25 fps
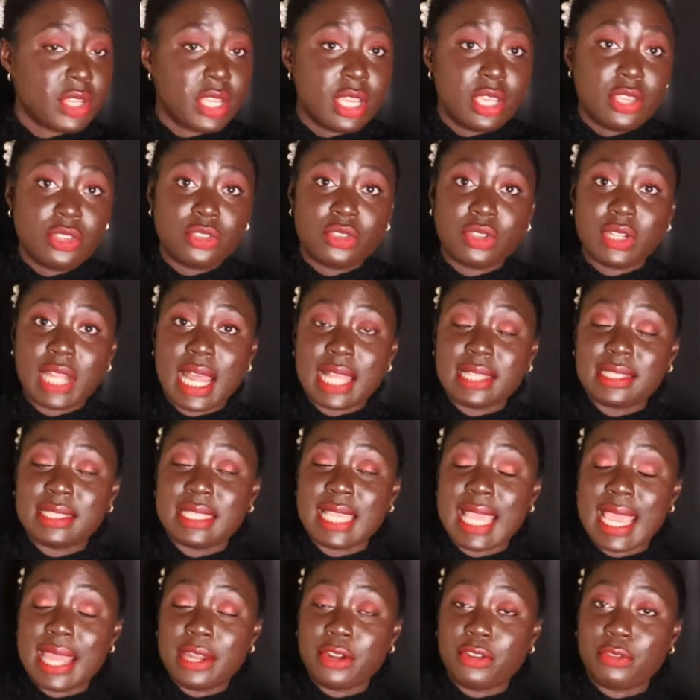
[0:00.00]
So that's the
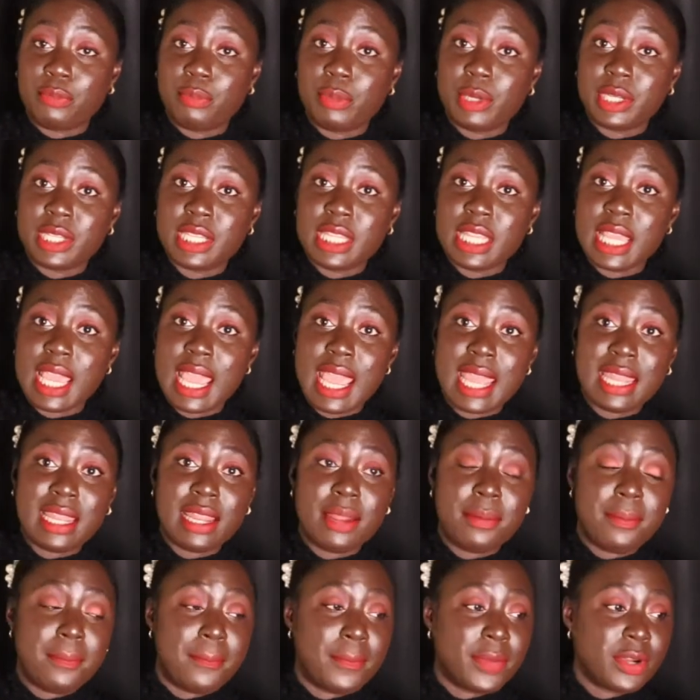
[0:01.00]
end of Brittany and
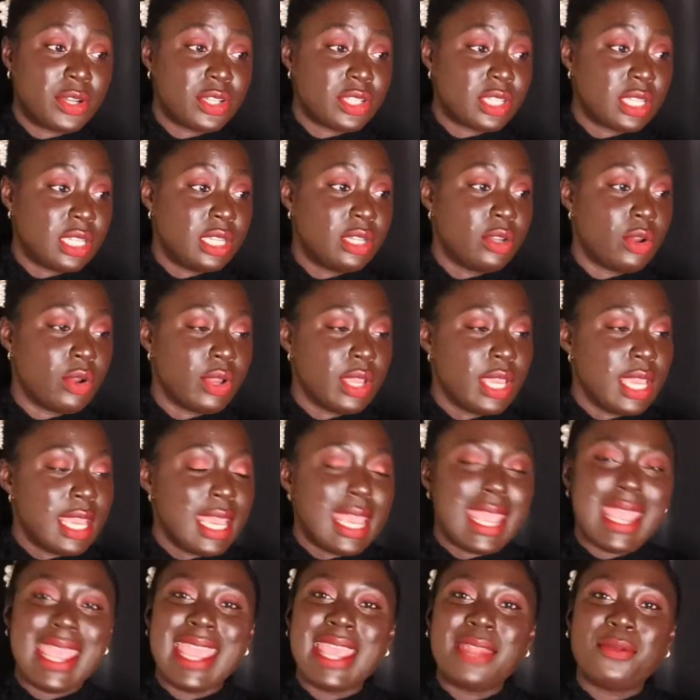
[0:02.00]
Marcelino.
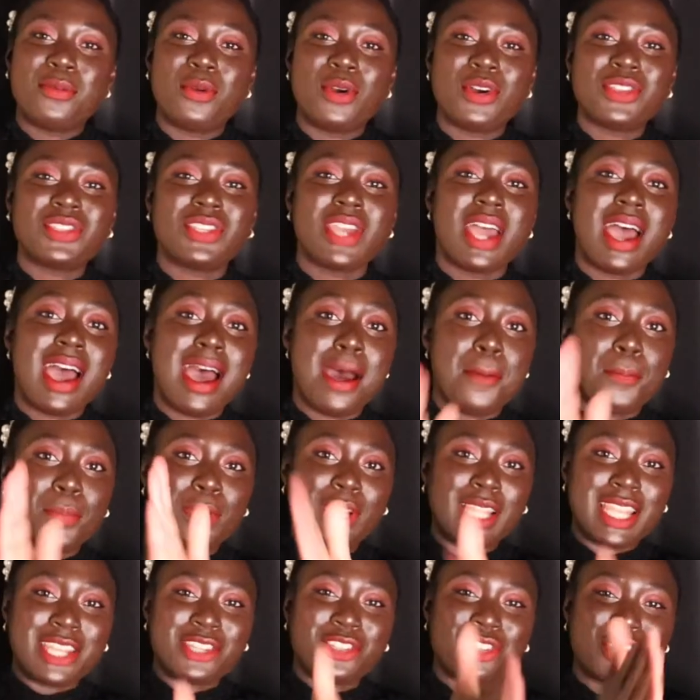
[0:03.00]
It was a
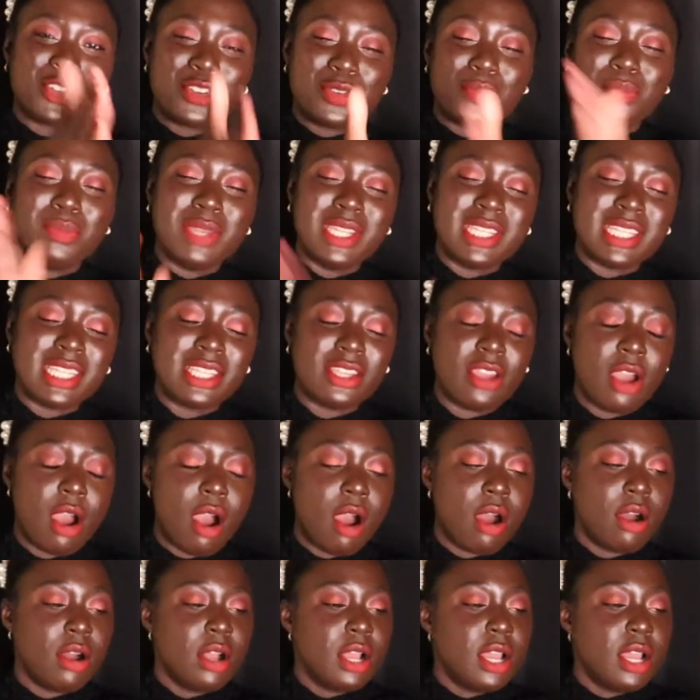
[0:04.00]
pleasure meeting y'all.